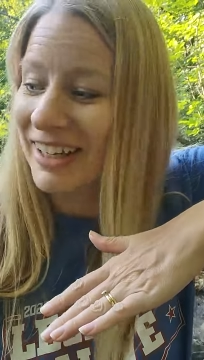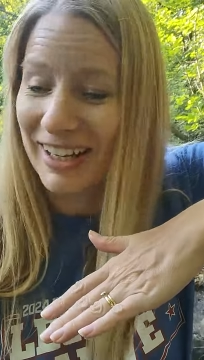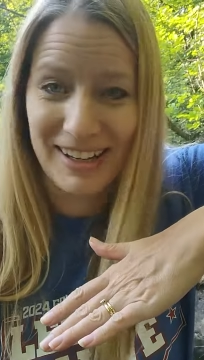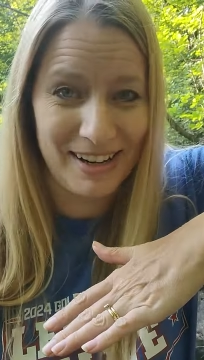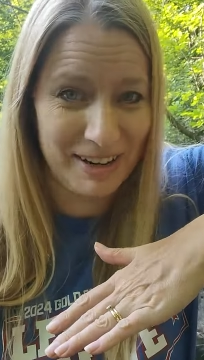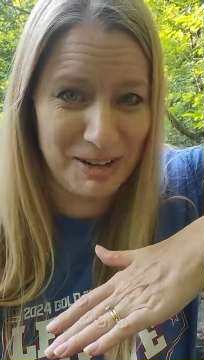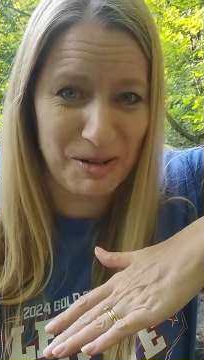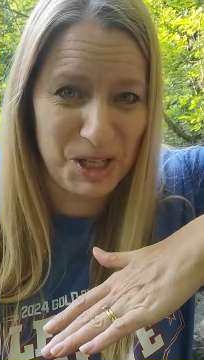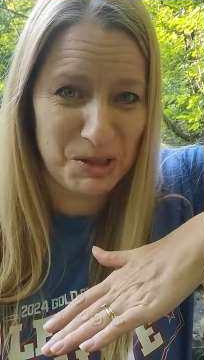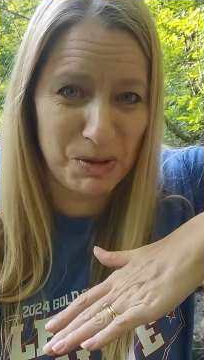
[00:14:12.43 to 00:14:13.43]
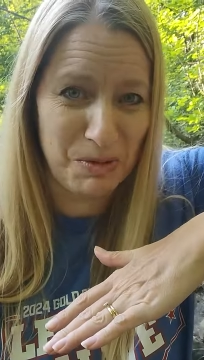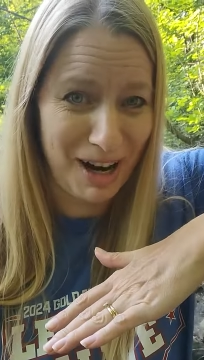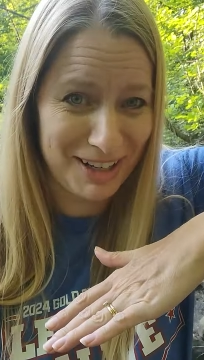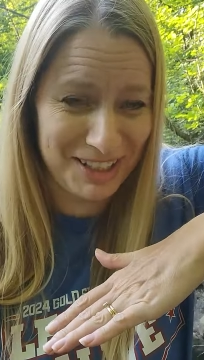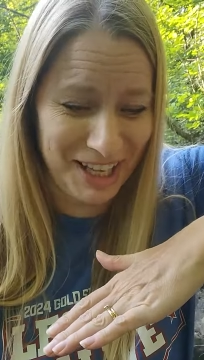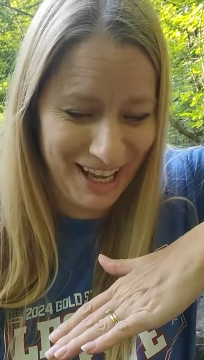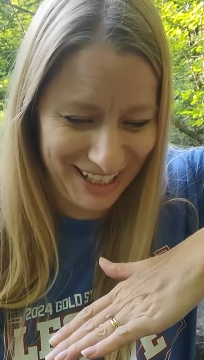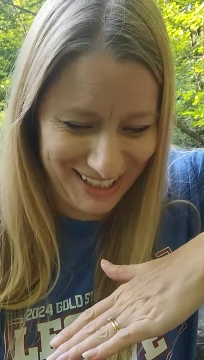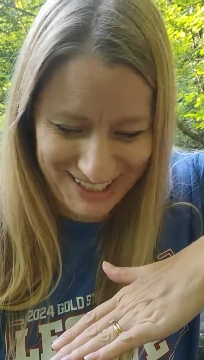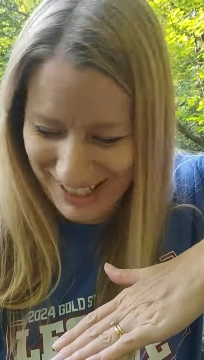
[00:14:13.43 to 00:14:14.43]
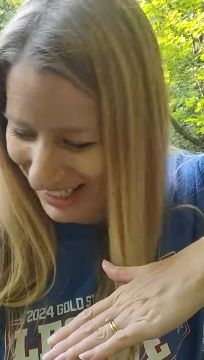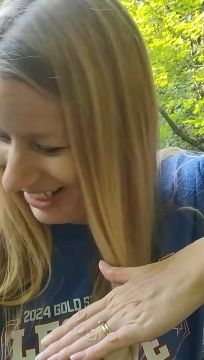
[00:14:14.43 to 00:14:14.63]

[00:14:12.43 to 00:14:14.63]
in an area where there's been rock slides.